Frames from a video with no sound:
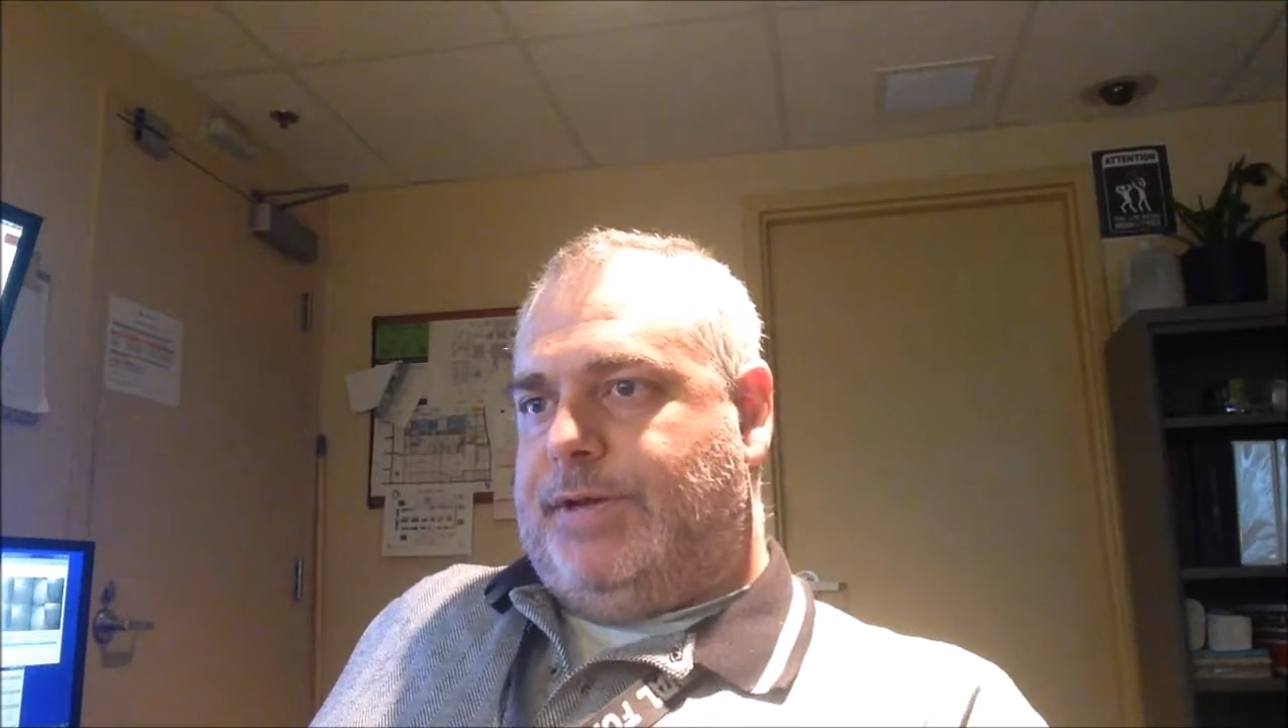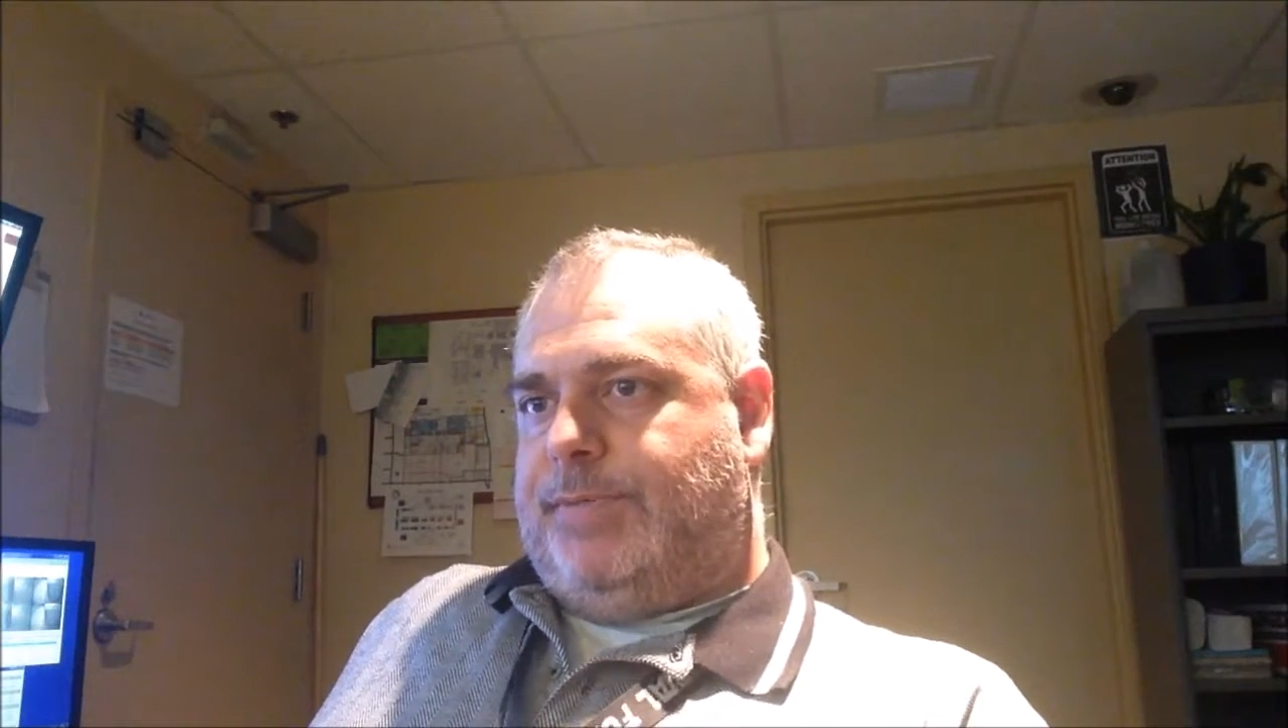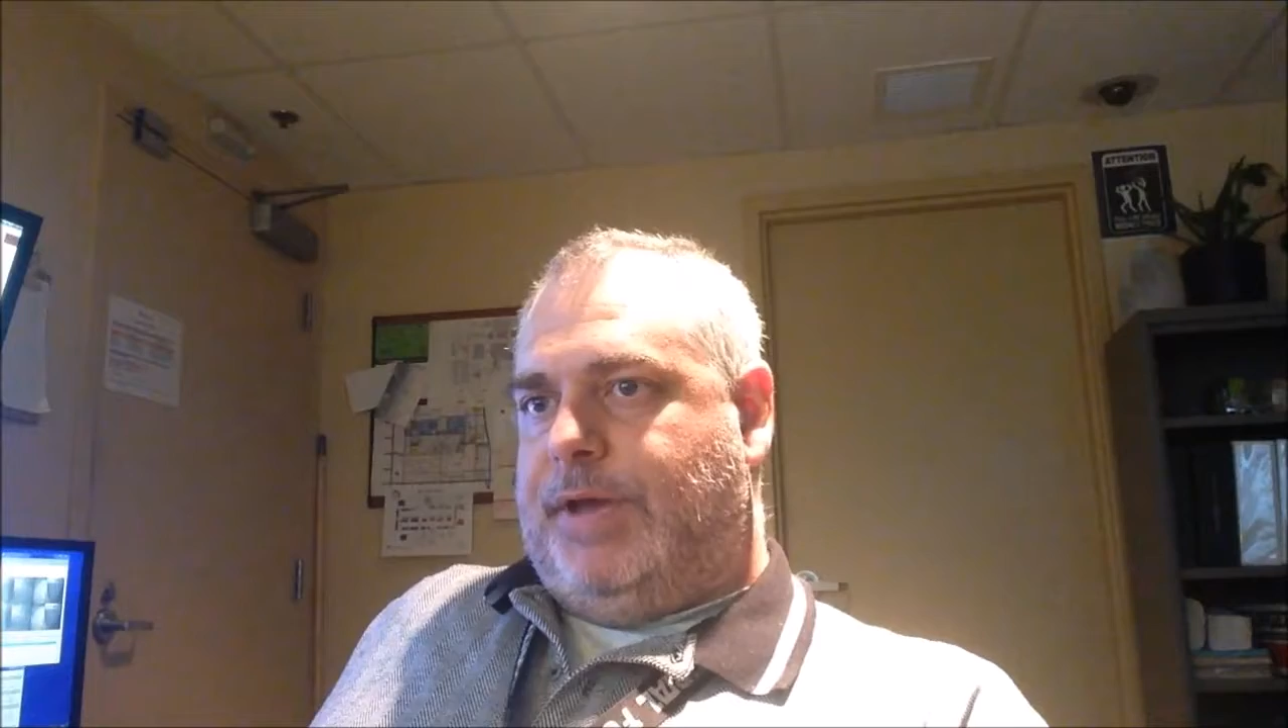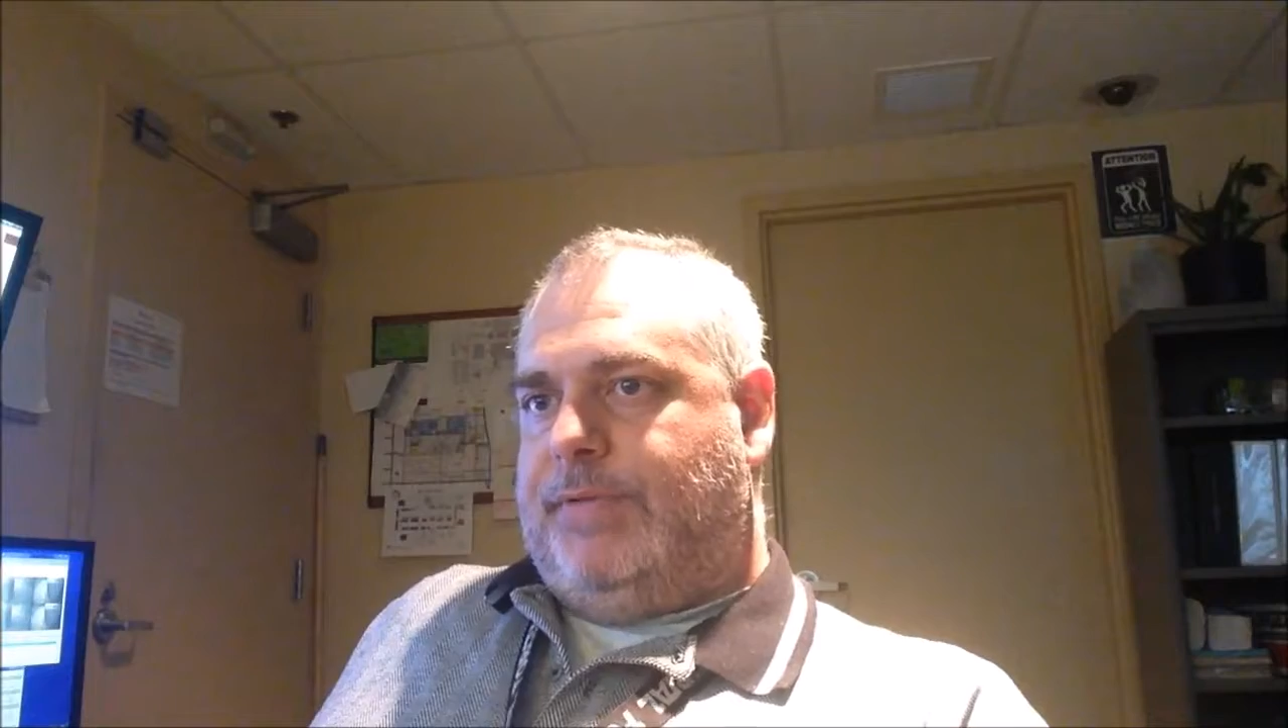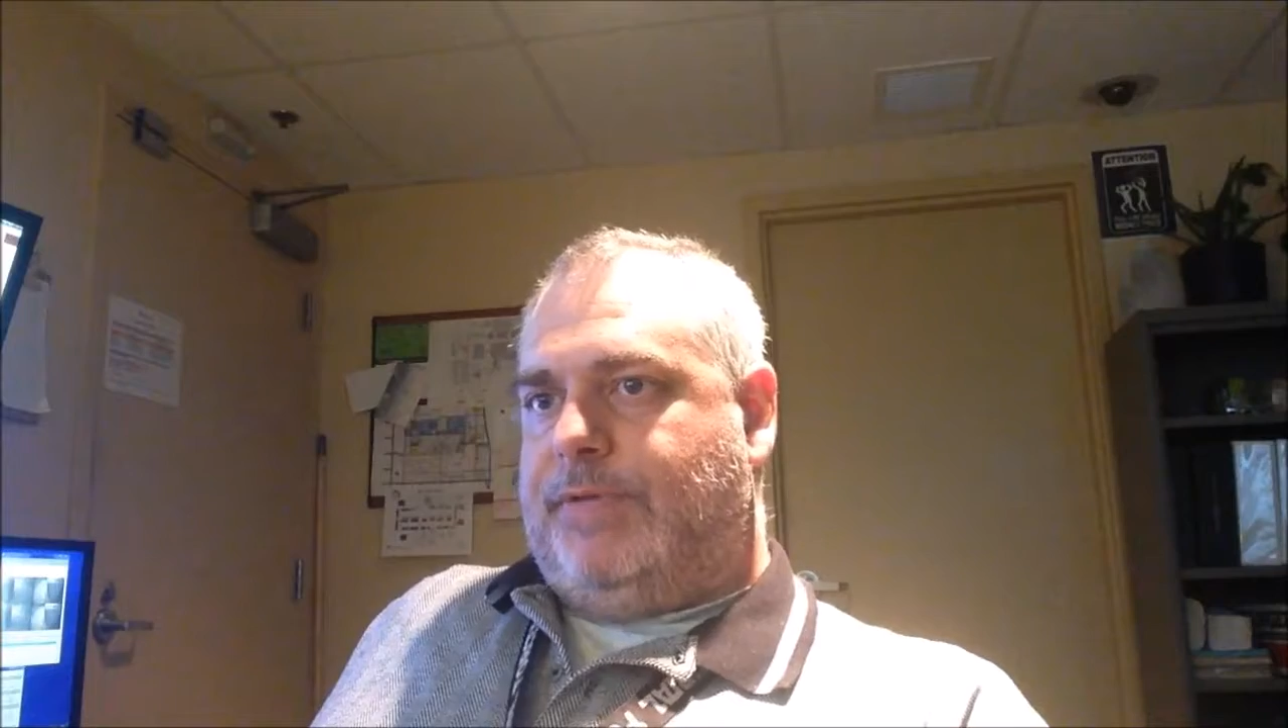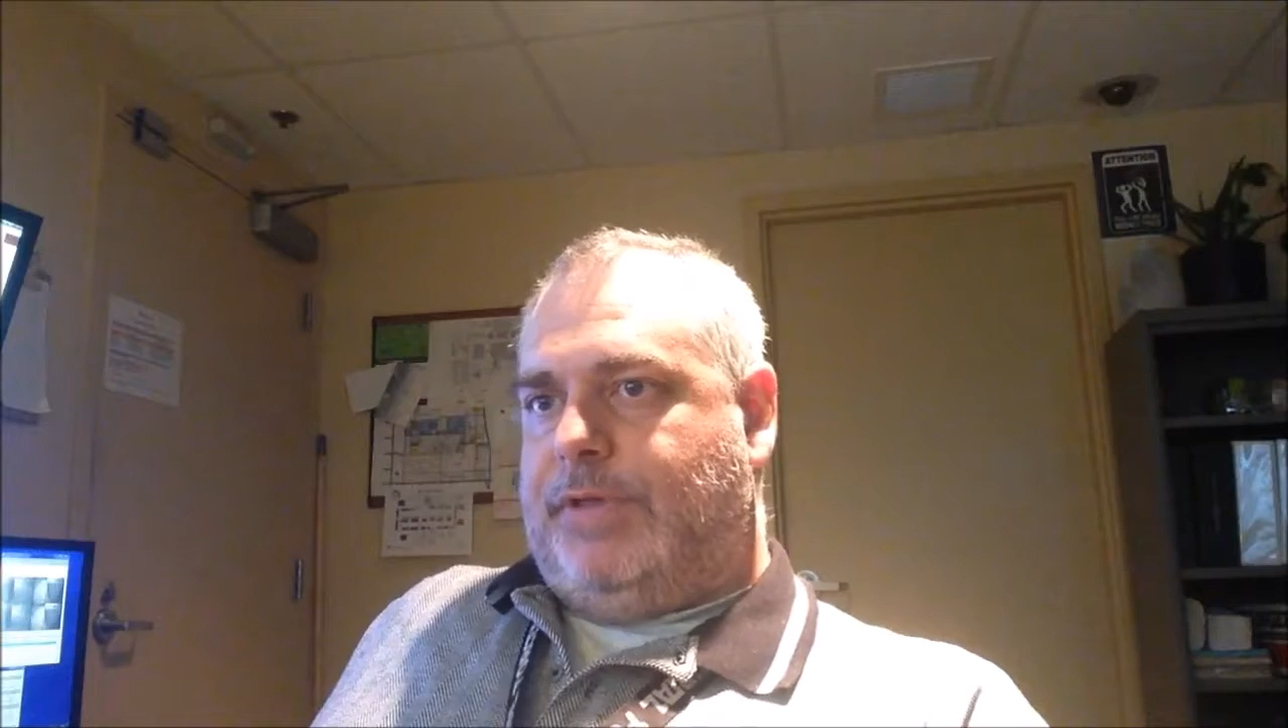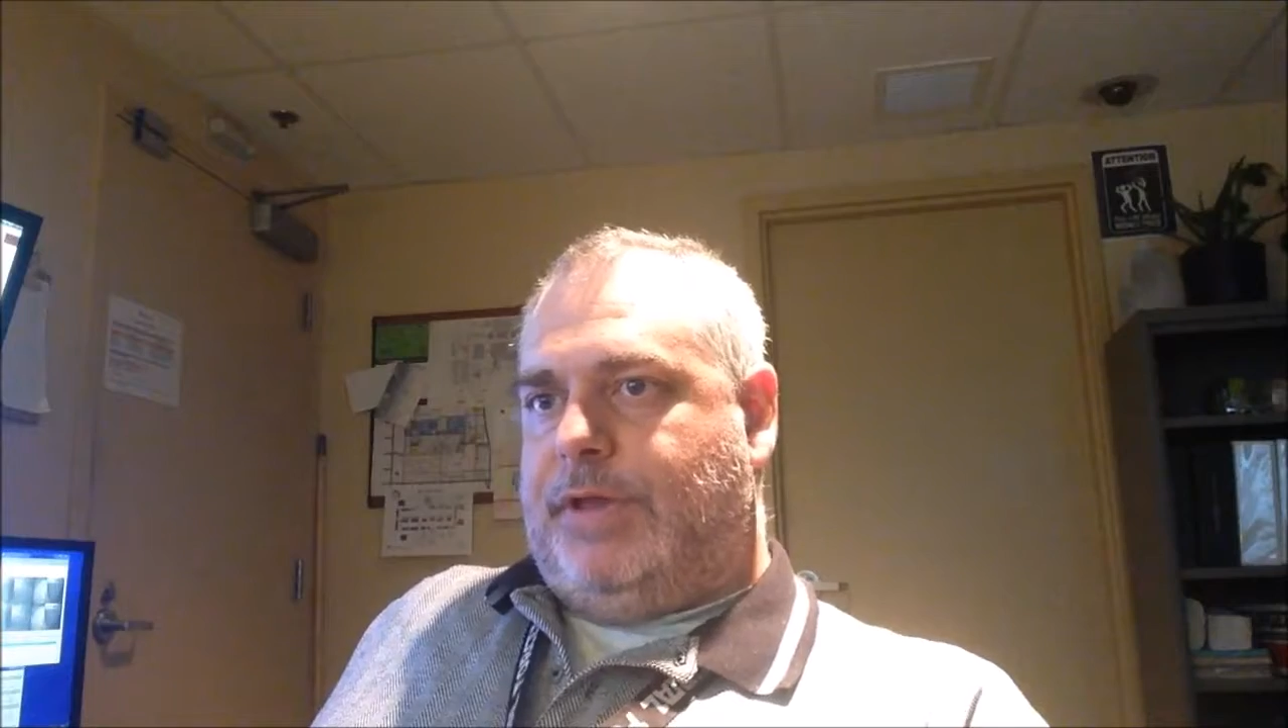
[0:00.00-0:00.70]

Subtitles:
to pay for the